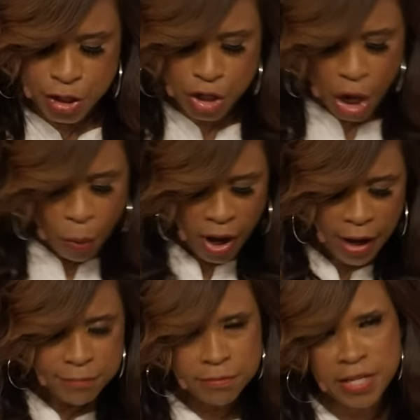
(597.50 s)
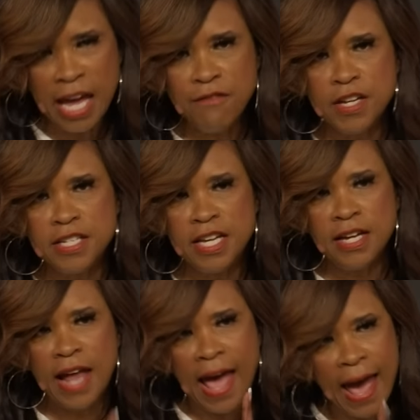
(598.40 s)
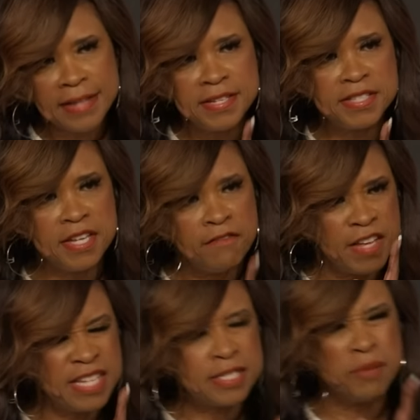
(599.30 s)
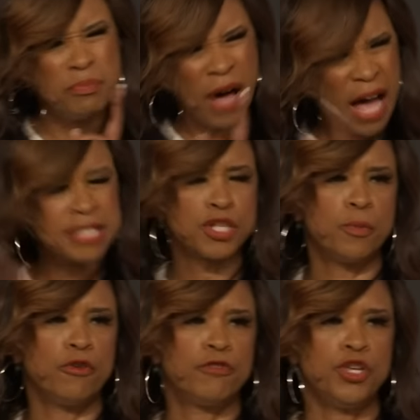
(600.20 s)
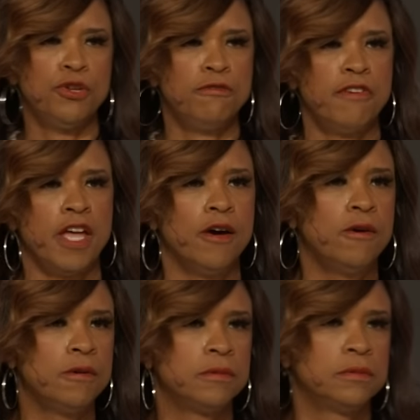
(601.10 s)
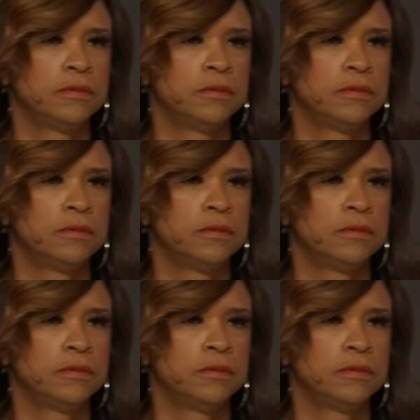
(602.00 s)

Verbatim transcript: And you know what David did? Act as if it's impossible for you to fail.